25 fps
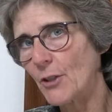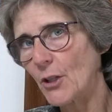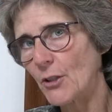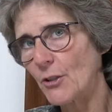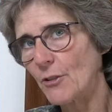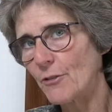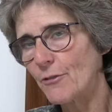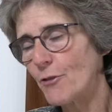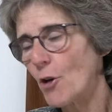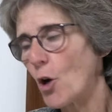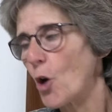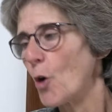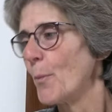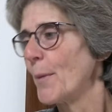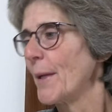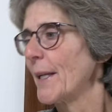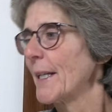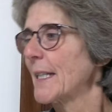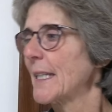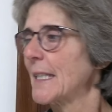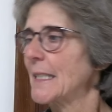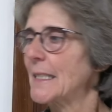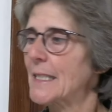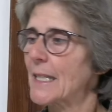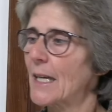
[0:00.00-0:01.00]
on the farm
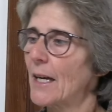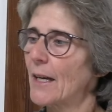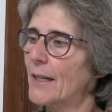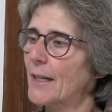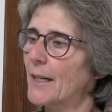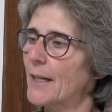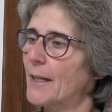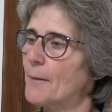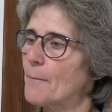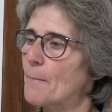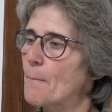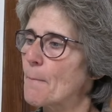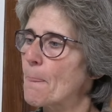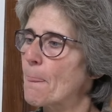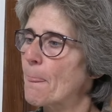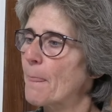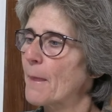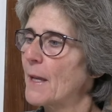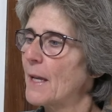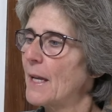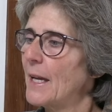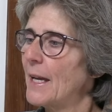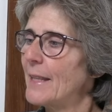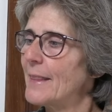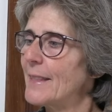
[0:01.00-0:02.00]
in Kentucky.
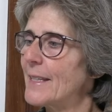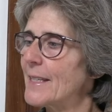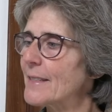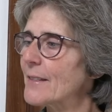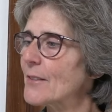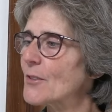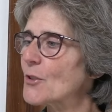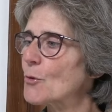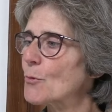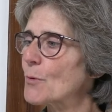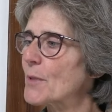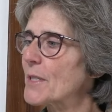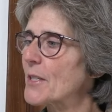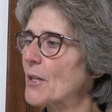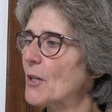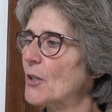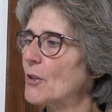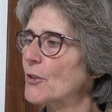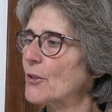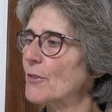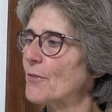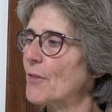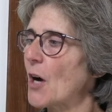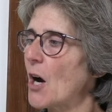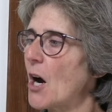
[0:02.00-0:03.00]
This is a
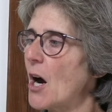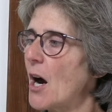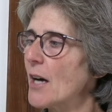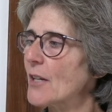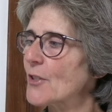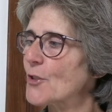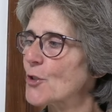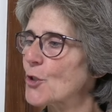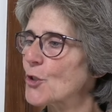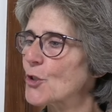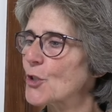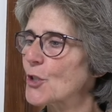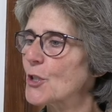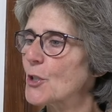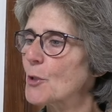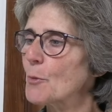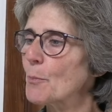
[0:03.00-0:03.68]
result of oxygen